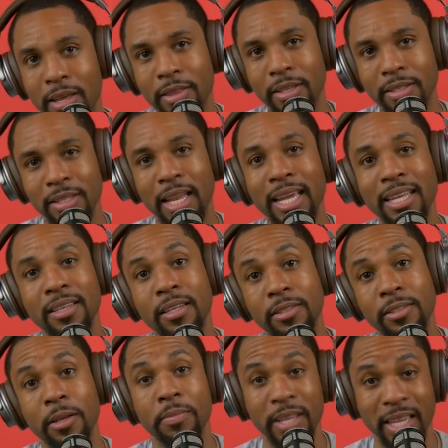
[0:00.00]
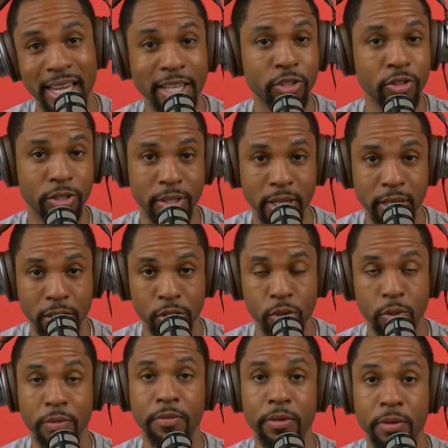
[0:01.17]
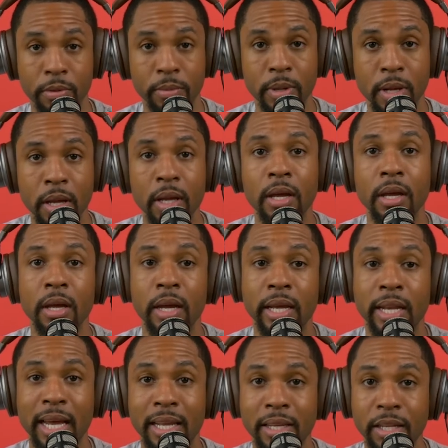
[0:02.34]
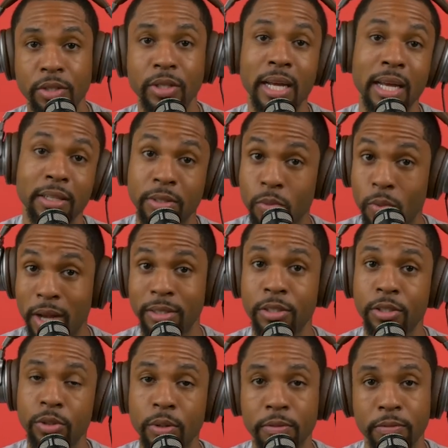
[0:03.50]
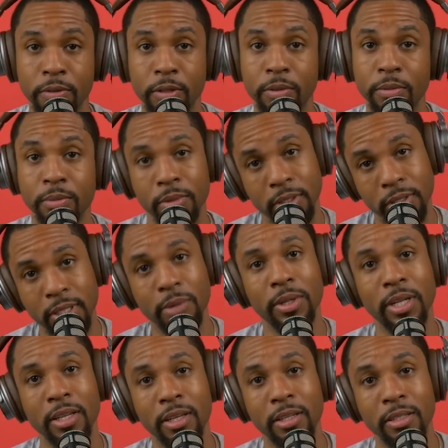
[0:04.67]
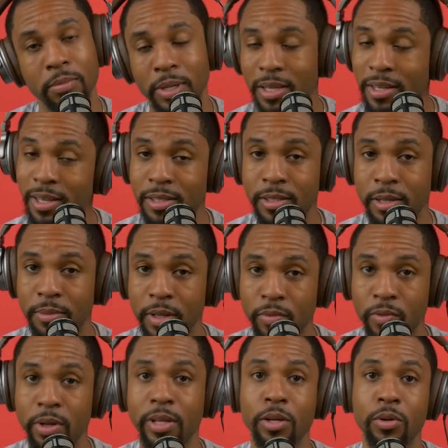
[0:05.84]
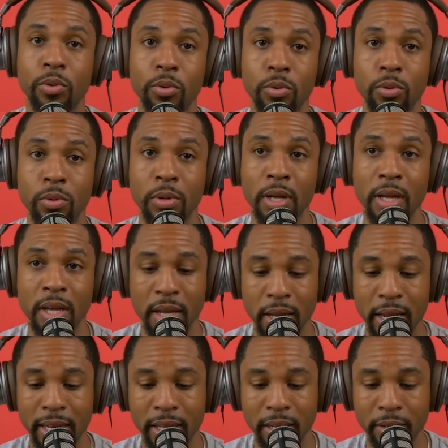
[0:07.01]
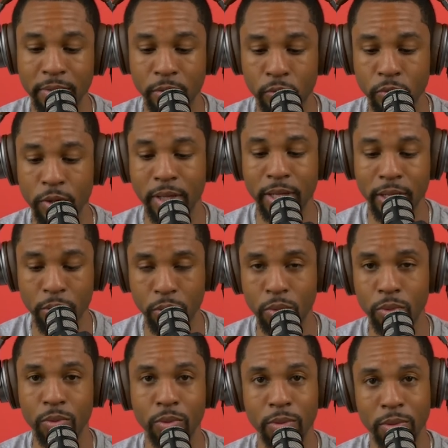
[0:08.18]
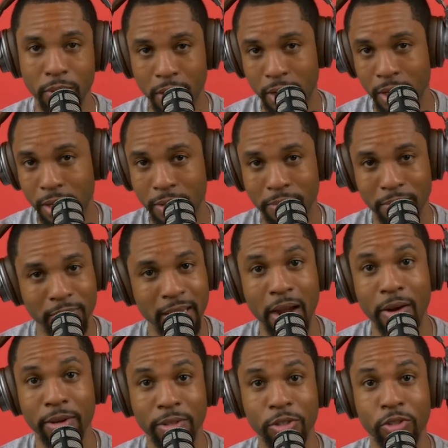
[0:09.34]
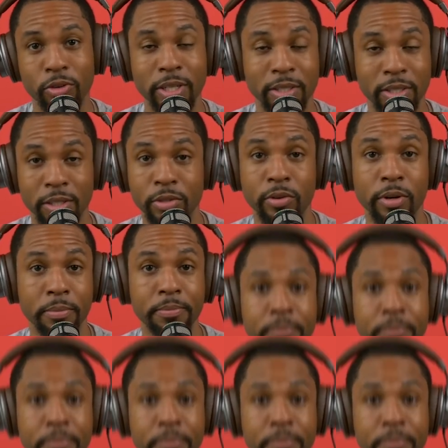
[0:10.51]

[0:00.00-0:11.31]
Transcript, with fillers: this light does something interesting in the short film, and I need you guys to watch the short film to see what it does. But it does something really cool, and it gives a really cool uh, character trait to the script.